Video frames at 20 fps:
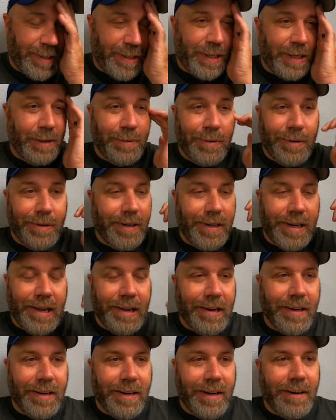going
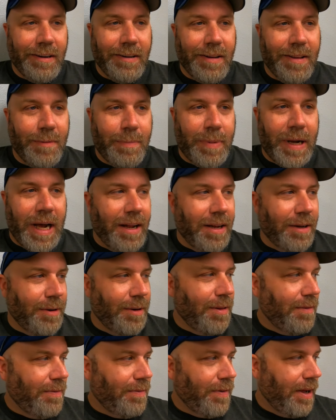down there to the pilot
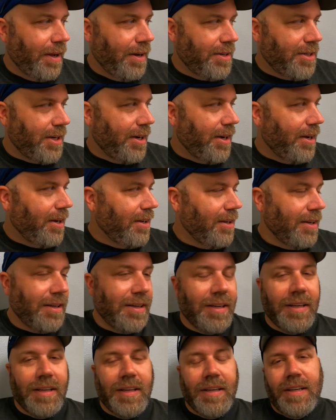or the Flying J
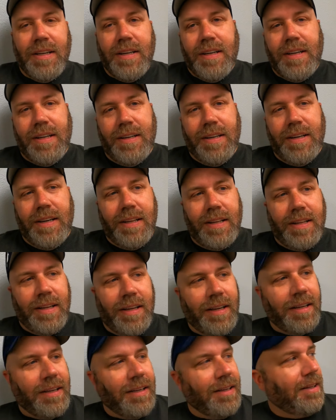or
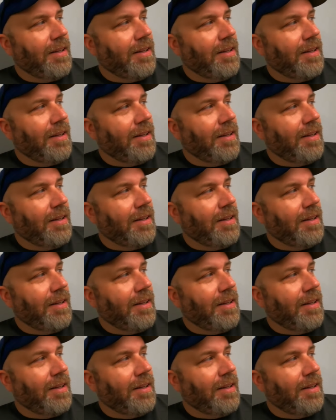anything.